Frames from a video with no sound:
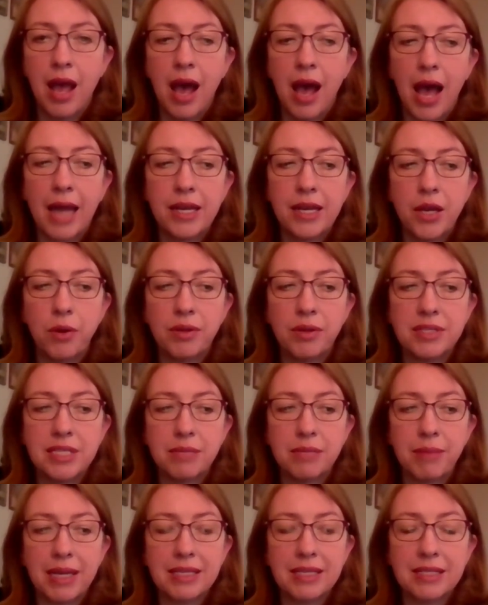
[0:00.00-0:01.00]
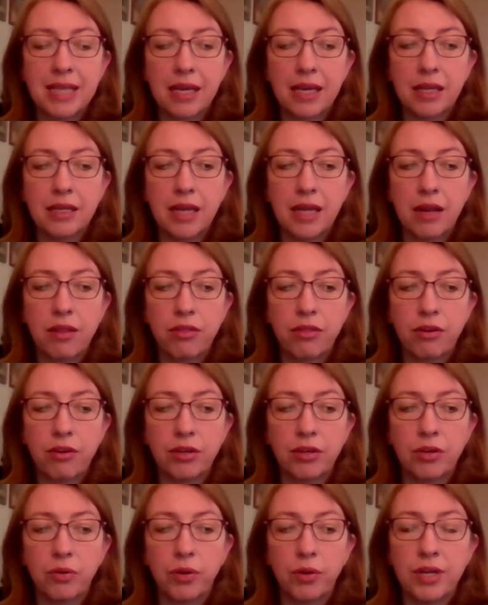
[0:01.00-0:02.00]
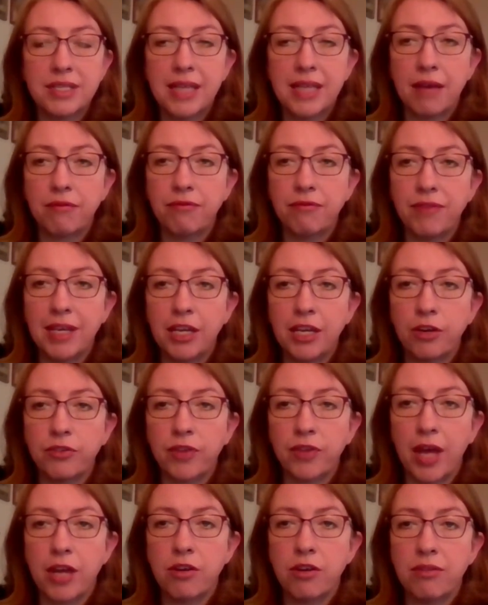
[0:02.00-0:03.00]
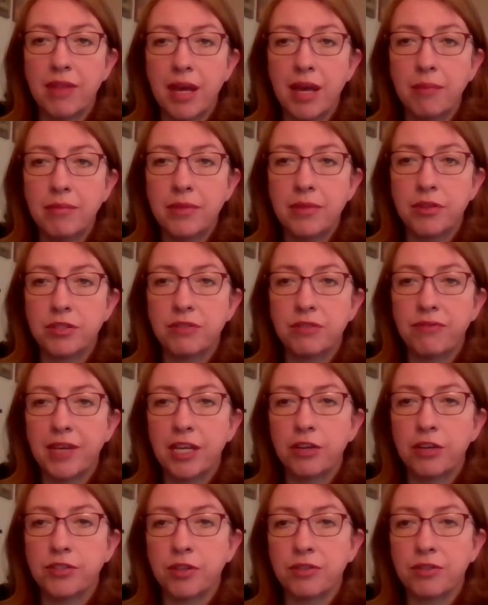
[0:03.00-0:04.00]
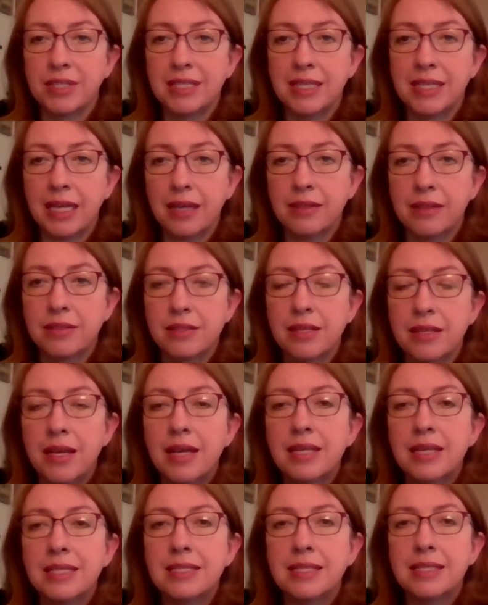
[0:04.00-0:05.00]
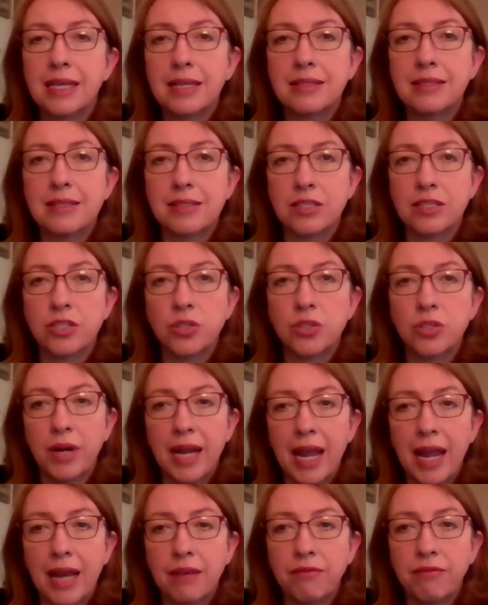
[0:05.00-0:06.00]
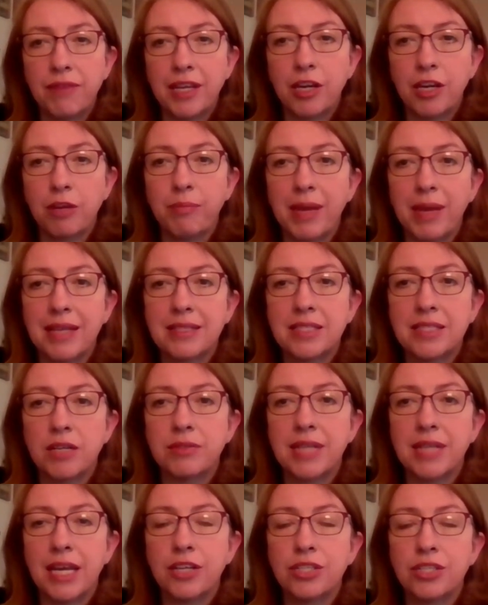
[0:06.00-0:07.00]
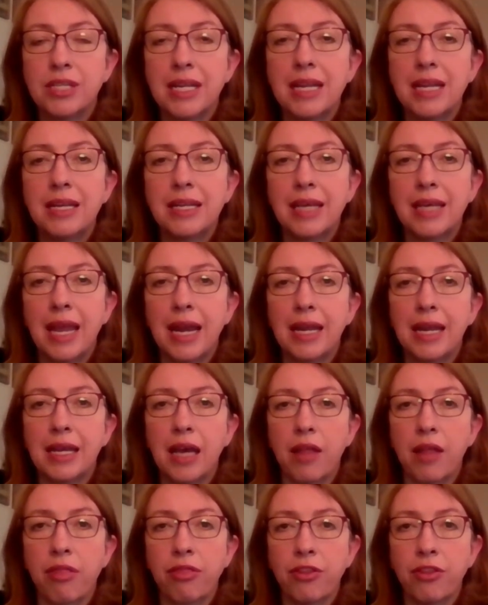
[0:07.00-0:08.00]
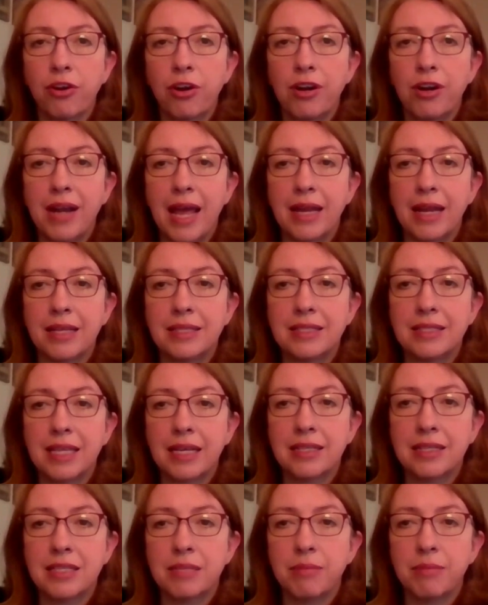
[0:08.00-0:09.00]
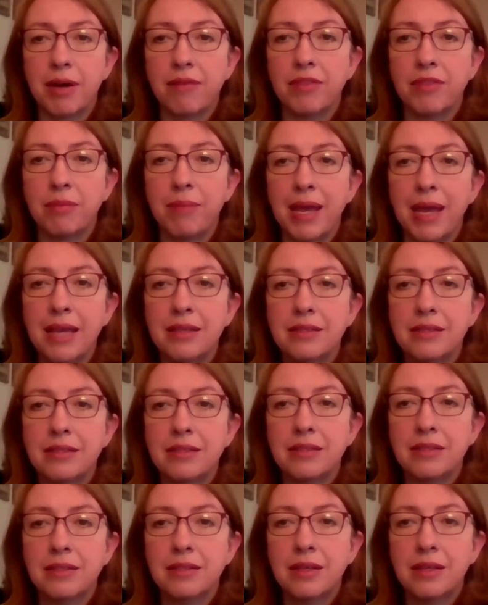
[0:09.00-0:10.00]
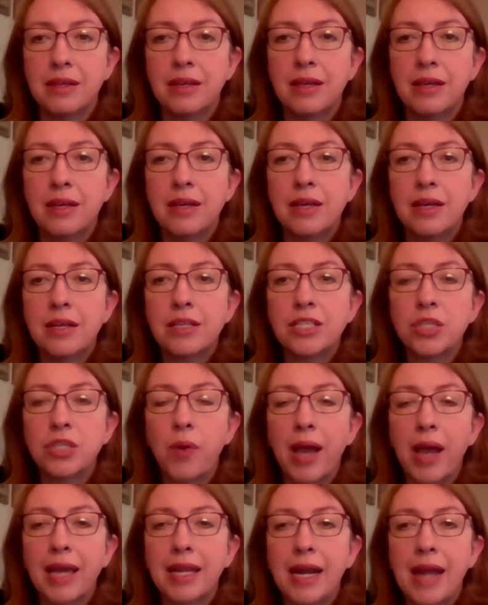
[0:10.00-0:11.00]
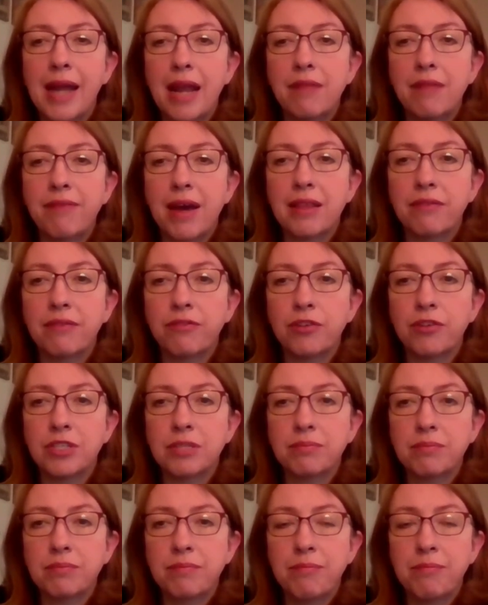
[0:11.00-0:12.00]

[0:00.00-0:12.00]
I notice that my second and third chords have figures under them. Those figures are 6. 6 is a shorthand figured bass notation indicating a third and a sixth above the bass. So I can identify the first